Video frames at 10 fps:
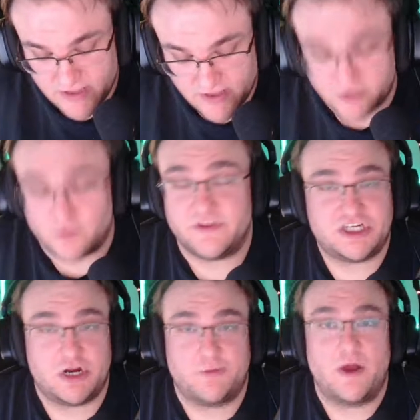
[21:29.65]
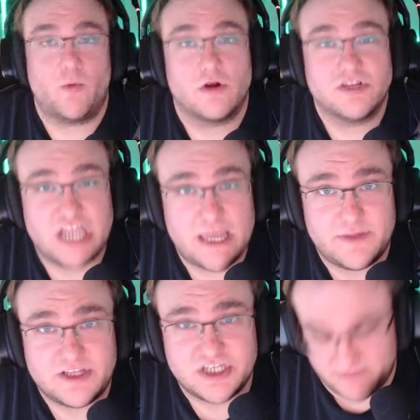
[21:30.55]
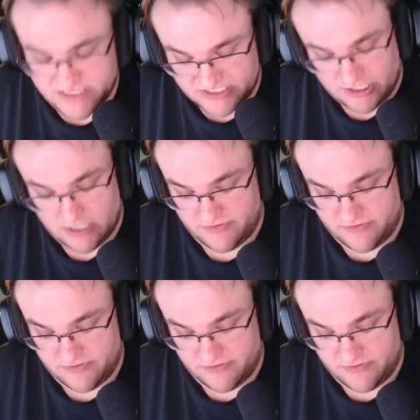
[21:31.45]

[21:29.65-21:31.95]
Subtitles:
the Jrpl World Championship can talk,